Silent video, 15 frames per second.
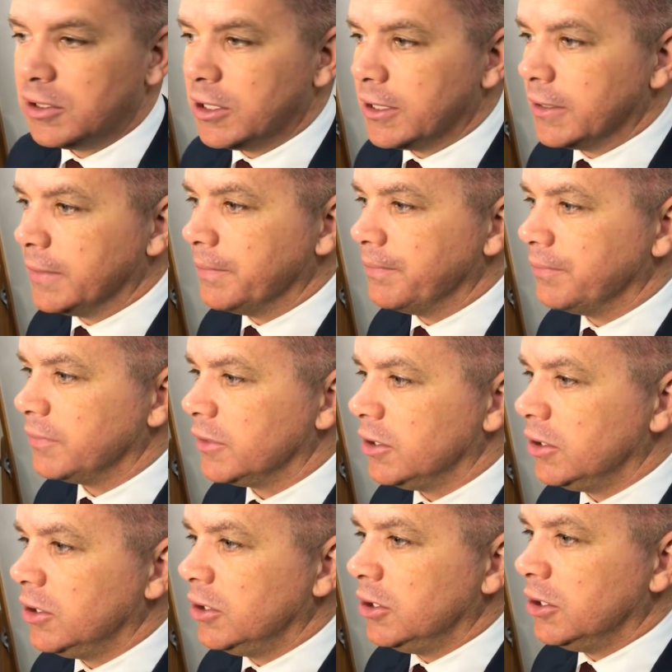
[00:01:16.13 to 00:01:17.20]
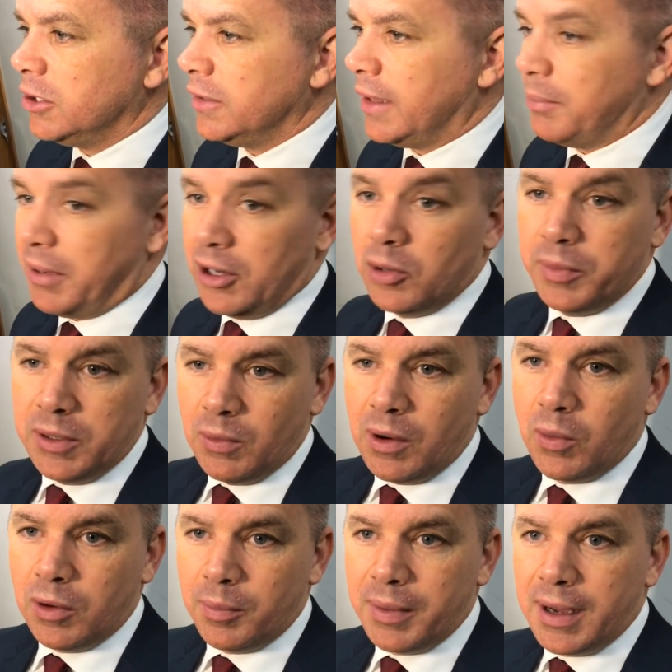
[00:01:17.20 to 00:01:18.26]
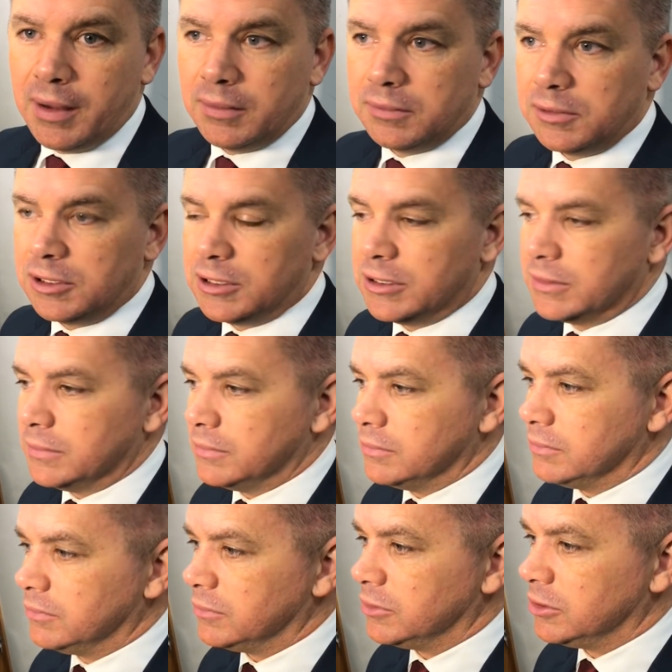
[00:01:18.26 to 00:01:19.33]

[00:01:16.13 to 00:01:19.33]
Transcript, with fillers: Um, that better be what we're about, um,